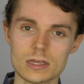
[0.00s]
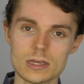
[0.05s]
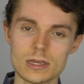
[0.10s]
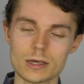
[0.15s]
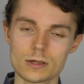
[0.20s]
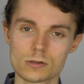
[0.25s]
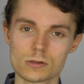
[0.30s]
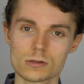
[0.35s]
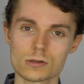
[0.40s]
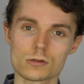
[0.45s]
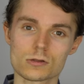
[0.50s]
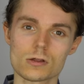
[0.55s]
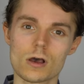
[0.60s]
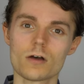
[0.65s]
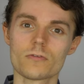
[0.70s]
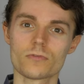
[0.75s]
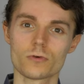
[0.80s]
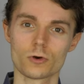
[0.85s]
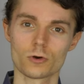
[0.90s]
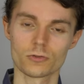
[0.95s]
he has
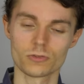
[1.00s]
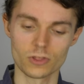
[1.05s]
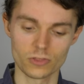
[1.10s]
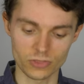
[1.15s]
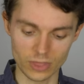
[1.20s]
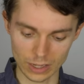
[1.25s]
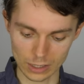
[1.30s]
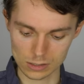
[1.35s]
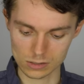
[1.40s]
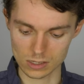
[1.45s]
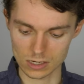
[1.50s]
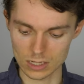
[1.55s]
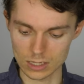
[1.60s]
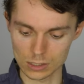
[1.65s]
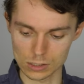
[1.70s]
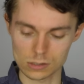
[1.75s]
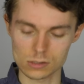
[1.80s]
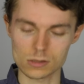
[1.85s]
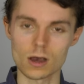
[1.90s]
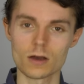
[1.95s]
suffered, the things that he
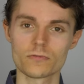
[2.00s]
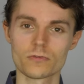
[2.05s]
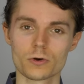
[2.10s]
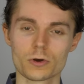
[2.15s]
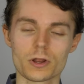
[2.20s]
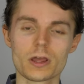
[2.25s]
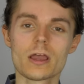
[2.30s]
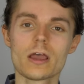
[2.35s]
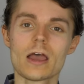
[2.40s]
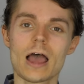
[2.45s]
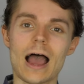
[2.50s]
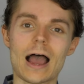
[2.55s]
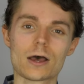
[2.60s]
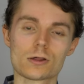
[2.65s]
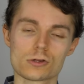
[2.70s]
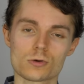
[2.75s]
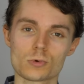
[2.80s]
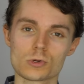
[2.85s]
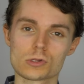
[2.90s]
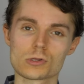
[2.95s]
has suffered
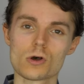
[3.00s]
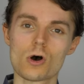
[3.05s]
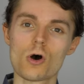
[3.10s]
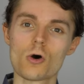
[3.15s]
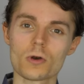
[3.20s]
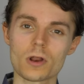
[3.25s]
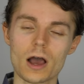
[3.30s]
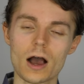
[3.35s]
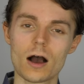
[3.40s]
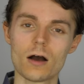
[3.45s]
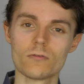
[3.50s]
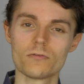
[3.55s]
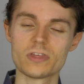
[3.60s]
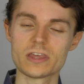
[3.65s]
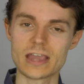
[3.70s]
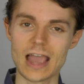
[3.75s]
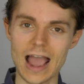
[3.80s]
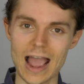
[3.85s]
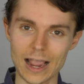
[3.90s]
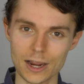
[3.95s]
as a result of
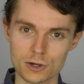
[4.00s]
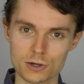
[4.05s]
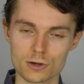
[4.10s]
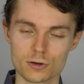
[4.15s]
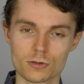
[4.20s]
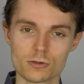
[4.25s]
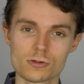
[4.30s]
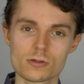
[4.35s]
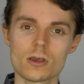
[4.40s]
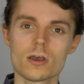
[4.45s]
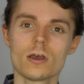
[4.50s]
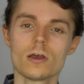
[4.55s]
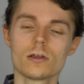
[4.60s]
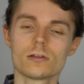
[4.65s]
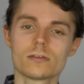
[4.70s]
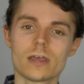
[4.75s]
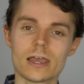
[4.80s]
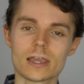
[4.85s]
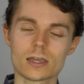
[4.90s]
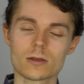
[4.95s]
the actions
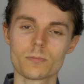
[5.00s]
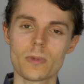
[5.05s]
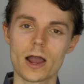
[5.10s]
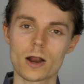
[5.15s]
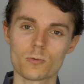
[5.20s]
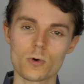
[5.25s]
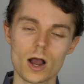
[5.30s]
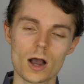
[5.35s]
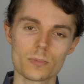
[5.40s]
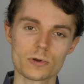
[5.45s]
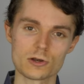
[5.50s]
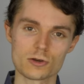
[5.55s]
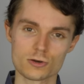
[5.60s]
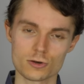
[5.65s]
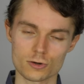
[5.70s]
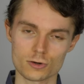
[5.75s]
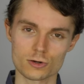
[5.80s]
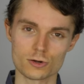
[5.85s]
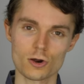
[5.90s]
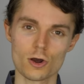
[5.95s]
taken by Robin
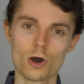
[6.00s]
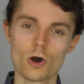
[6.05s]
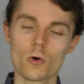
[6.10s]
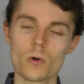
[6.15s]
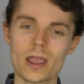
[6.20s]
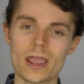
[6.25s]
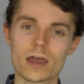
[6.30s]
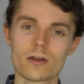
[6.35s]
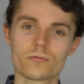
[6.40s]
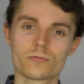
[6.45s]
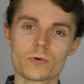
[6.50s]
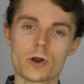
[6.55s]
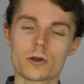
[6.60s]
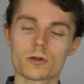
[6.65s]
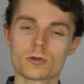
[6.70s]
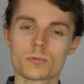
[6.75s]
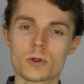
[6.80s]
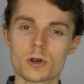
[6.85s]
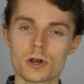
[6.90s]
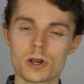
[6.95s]
Shusko and
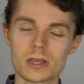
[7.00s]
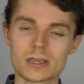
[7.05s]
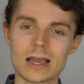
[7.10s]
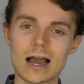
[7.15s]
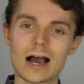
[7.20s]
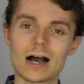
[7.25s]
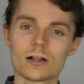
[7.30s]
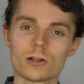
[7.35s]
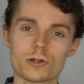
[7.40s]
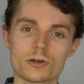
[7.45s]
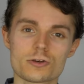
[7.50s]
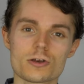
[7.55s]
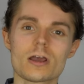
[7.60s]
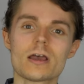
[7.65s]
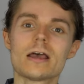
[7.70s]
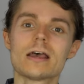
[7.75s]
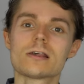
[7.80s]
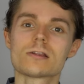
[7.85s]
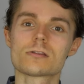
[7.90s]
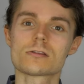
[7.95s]
Frederick Community College
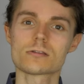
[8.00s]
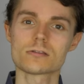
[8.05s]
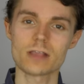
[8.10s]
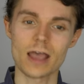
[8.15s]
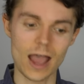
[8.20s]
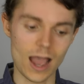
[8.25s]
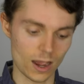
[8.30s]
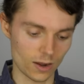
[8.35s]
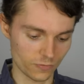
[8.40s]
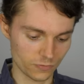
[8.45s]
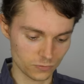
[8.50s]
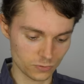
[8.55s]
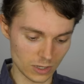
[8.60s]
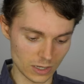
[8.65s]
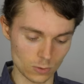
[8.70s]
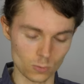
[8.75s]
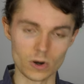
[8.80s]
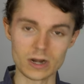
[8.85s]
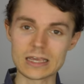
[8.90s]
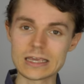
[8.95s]
staffed
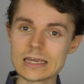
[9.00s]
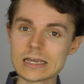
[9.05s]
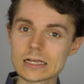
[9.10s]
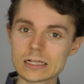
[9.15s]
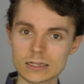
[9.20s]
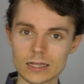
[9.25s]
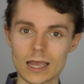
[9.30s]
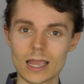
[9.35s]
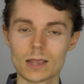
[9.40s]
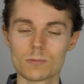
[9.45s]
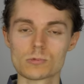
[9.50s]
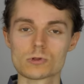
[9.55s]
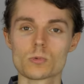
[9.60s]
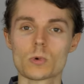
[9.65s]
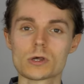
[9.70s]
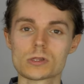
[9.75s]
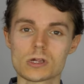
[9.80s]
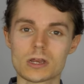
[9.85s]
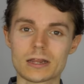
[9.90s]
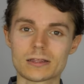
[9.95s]
in what he claims
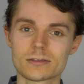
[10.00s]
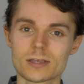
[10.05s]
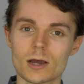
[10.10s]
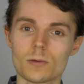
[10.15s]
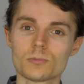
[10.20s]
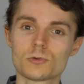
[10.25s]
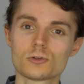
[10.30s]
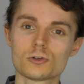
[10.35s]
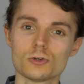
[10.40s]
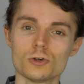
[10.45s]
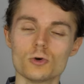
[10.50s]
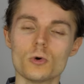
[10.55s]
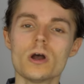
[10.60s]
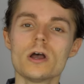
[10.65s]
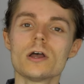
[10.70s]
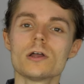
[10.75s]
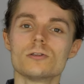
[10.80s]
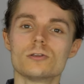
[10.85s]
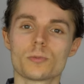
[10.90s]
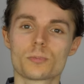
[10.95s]
was an attempt to
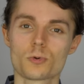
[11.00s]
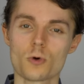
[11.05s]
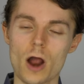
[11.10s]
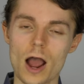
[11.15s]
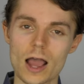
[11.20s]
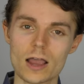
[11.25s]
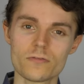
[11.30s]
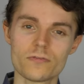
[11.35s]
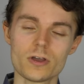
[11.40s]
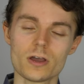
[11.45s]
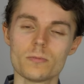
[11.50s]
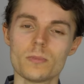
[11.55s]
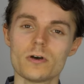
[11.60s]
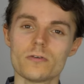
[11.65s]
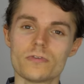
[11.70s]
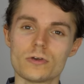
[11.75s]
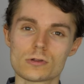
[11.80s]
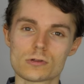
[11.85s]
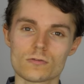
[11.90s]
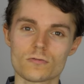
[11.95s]
deprive him
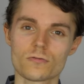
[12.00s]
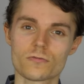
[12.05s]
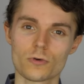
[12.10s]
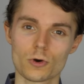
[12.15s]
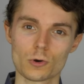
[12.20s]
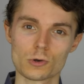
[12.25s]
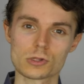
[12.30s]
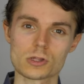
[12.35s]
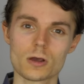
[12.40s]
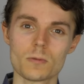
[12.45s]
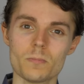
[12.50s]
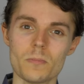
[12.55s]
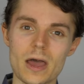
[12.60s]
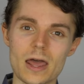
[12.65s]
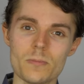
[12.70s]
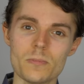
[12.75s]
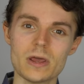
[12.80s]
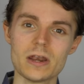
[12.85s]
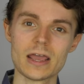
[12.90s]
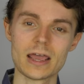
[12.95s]
of his First
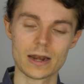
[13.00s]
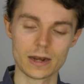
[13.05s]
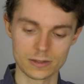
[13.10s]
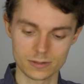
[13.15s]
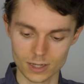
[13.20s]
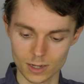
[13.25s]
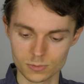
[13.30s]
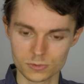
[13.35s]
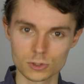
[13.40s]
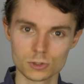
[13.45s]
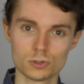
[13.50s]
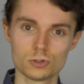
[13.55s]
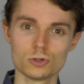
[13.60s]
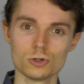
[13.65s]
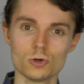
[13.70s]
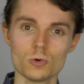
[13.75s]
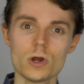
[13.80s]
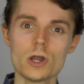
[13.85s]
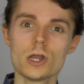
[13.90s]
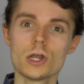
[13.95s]
Amendment and attempted
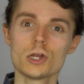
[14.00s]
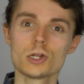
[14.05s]
to